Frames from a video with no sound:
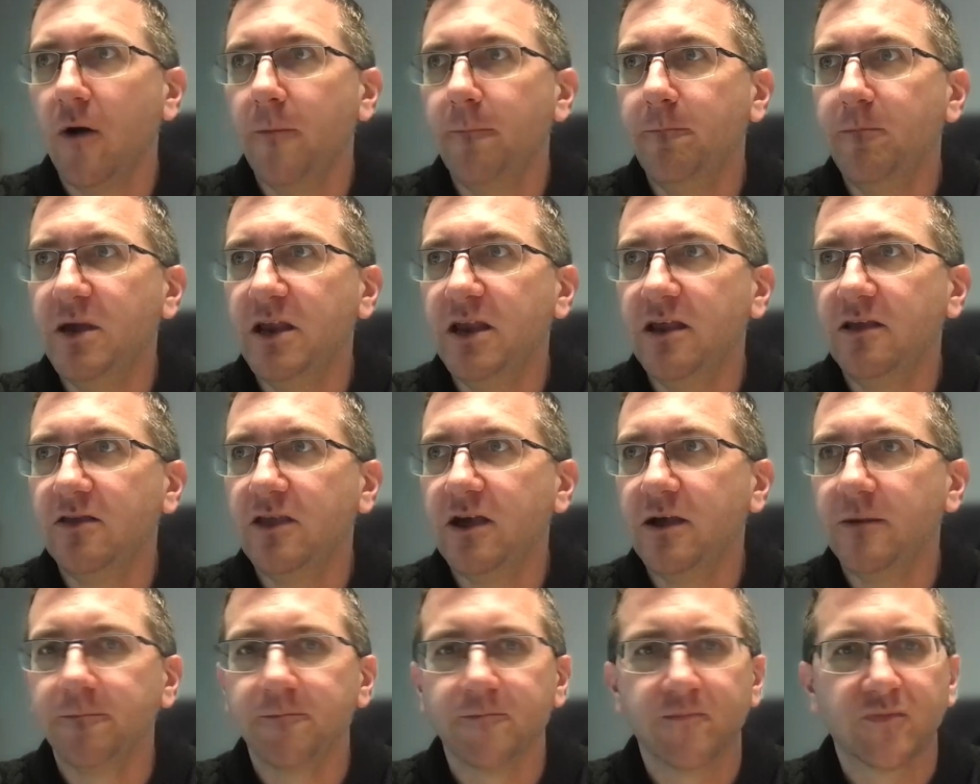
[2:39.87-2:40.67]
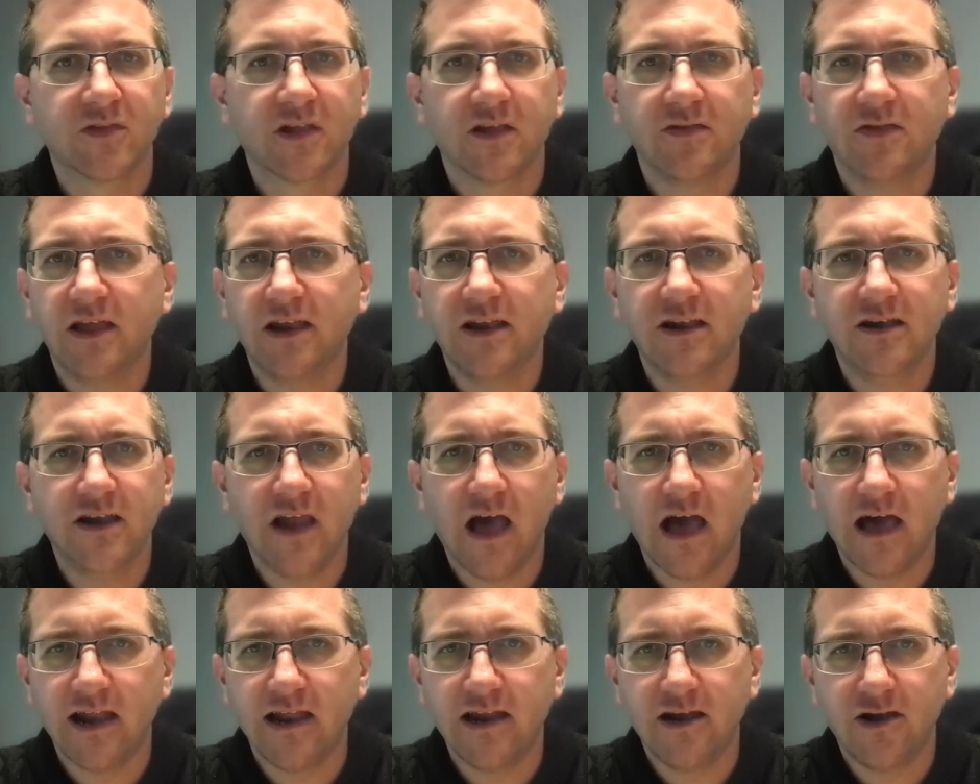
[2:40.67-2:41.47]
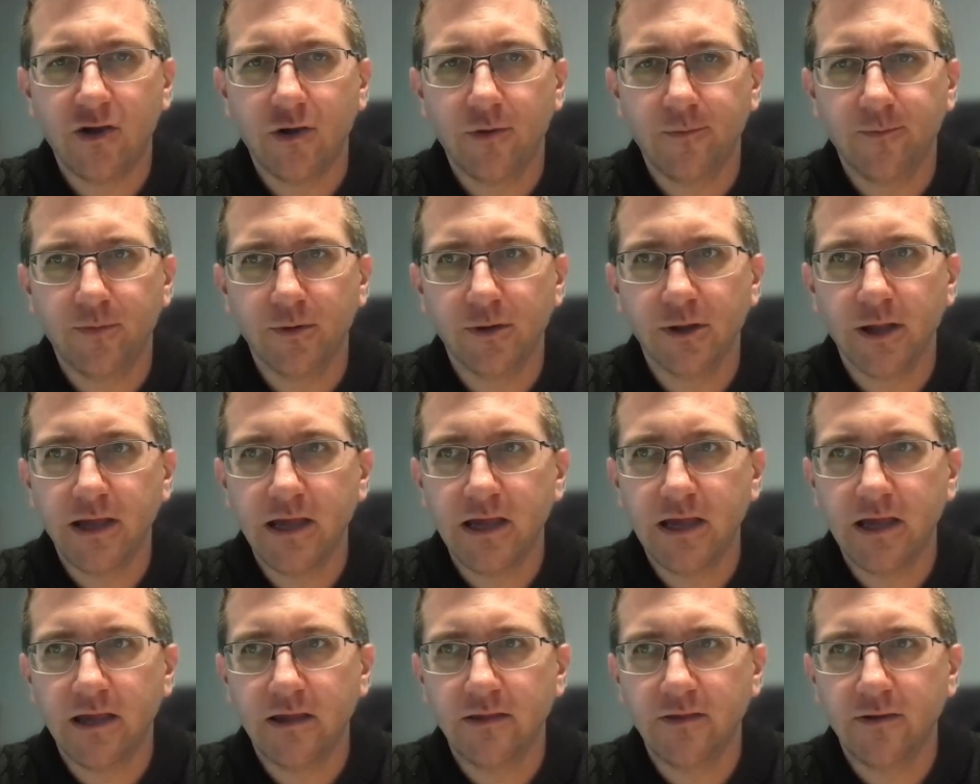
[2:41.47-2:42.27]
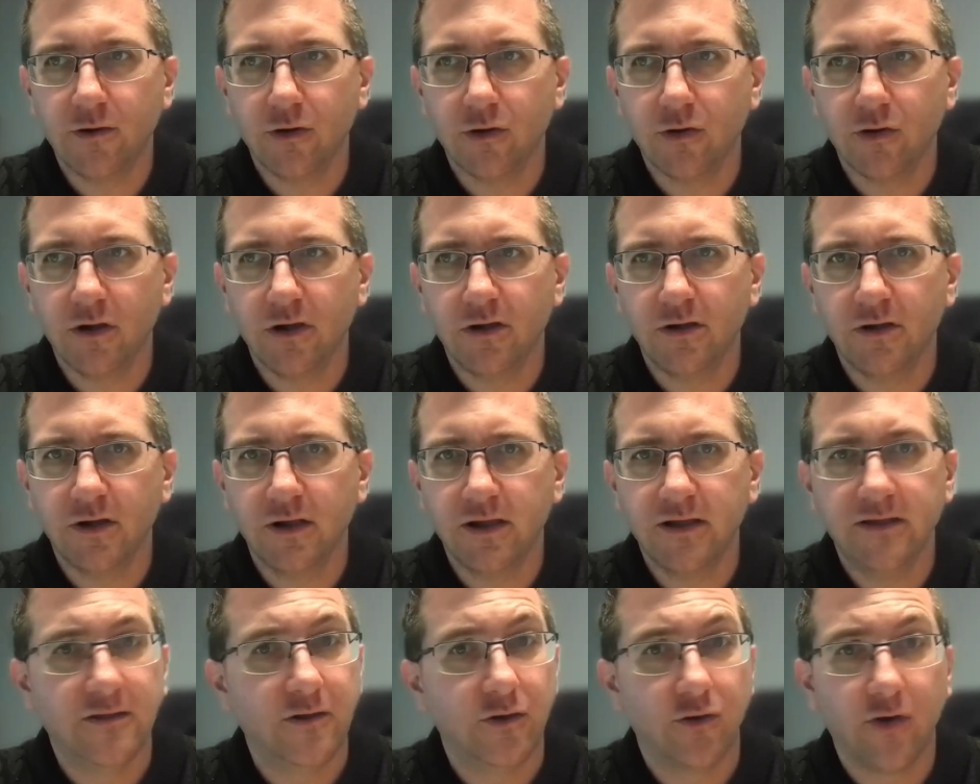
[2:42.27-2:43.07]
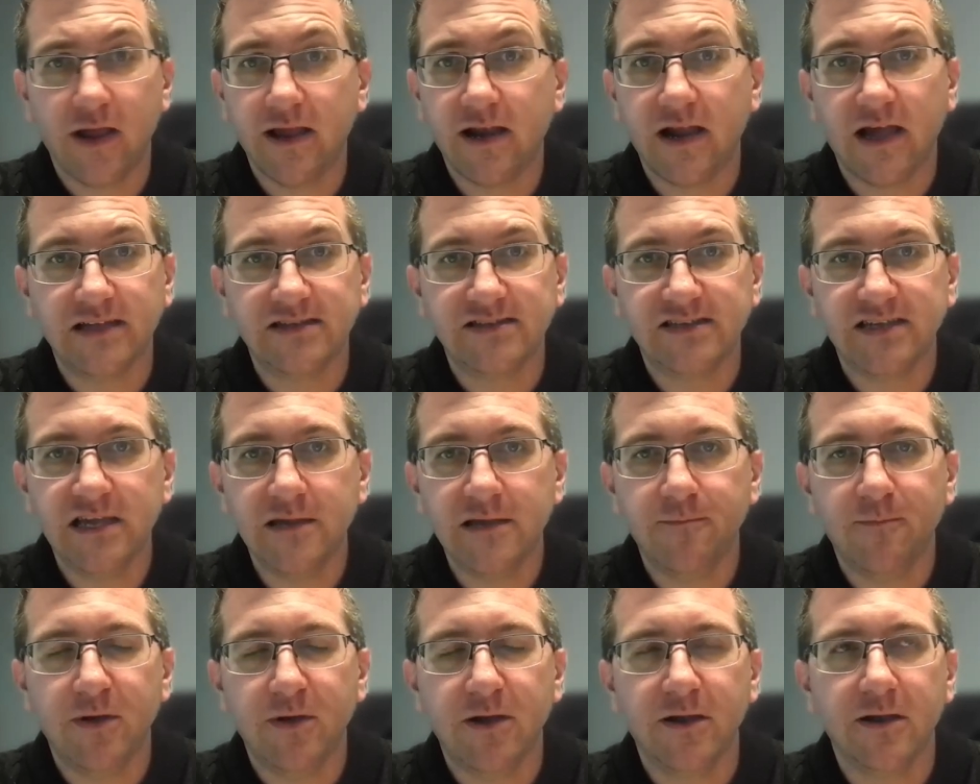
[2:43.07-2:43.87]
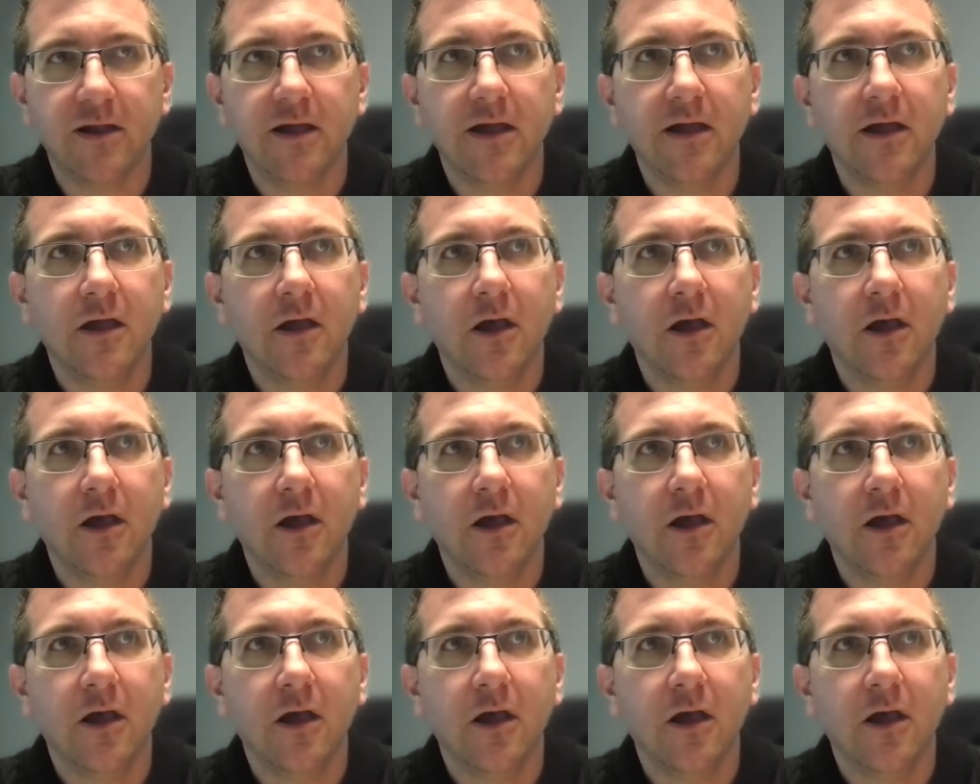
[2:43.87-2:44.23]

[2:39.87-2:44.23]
meaning that they did not end up playing in their NIT bid,